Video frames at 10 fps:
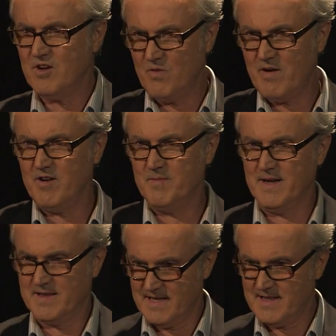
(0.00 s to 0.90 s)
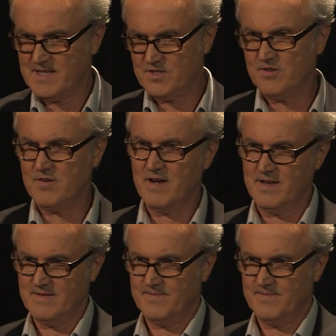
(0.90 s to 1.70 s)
don't worry about that, that's all right.